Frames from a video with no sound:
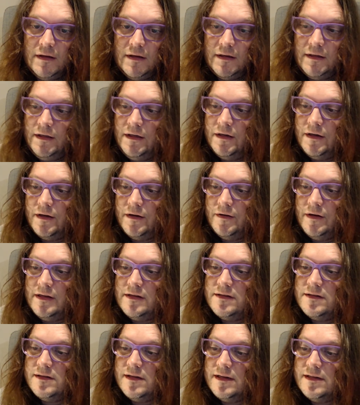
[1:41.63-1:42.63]

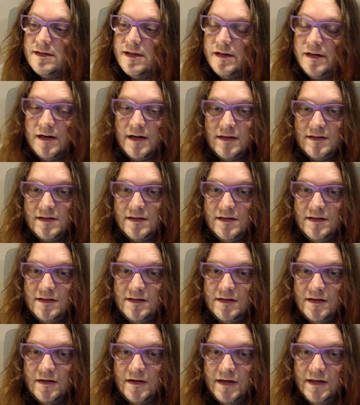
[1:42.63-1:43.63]
it's a nicer
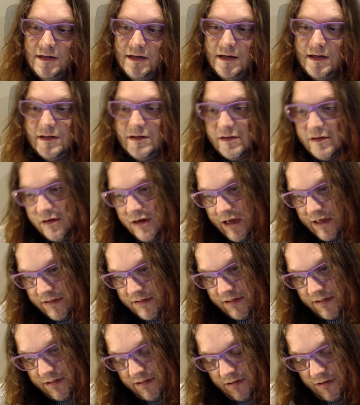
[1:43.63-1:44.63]
design. It's
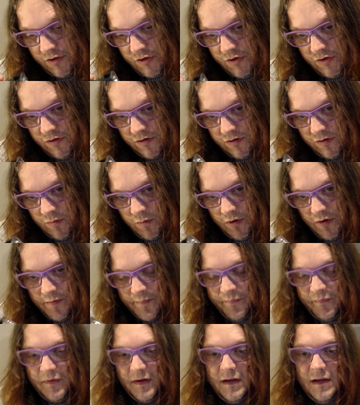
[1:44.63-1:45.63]
a little cube.
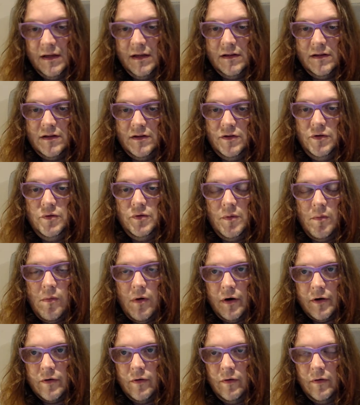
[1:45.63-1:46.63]
The newer
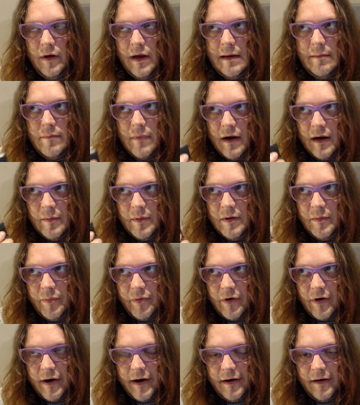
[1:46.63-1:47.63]
model, it might be
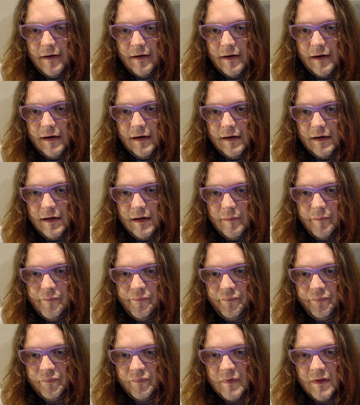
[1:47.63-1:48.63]
brighter,
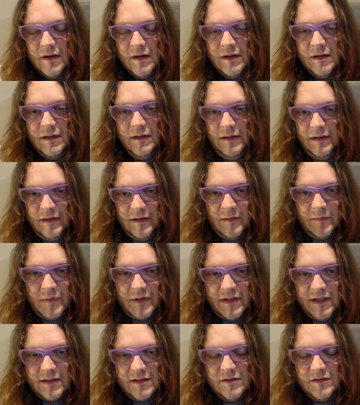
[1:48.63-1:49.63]
but
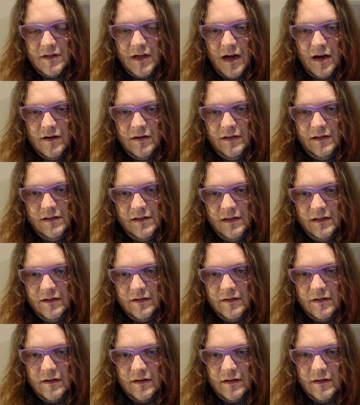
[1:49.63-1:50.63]
that's not the only
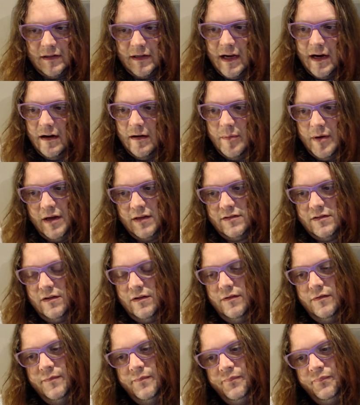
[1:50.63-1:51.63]
thing I care about.
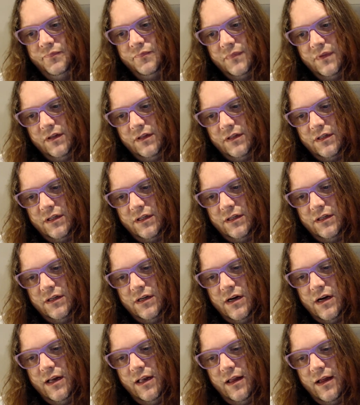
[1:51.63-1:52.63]
So
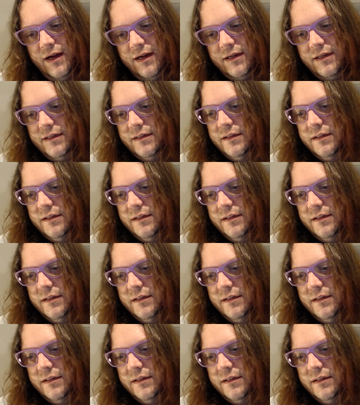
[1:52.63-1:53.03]
I like